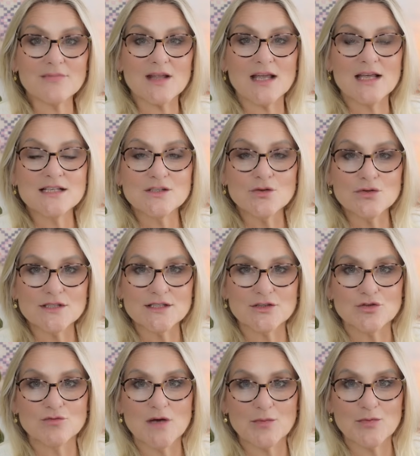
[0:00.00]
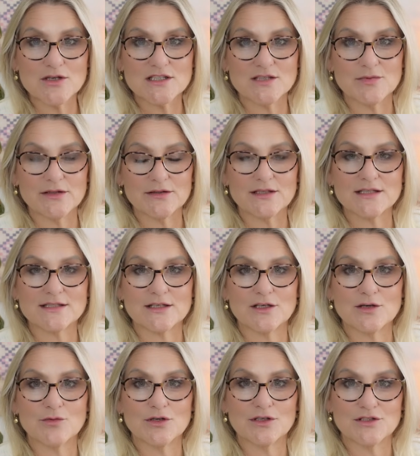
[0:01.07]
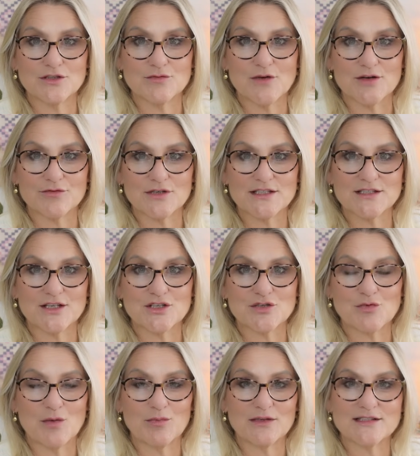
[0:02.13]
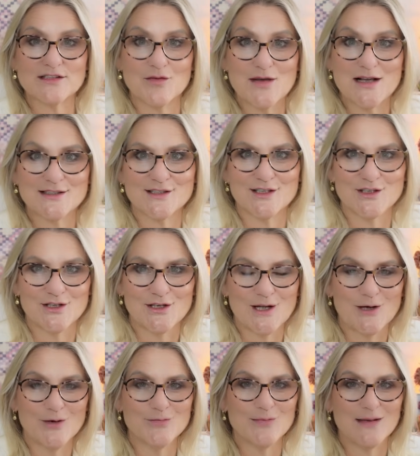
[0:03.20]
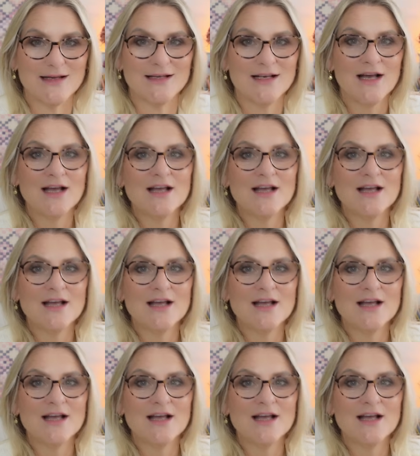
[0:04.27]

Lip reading: exhausted all my possibilities, and I want to do my research properly, so I'm asking you to help me.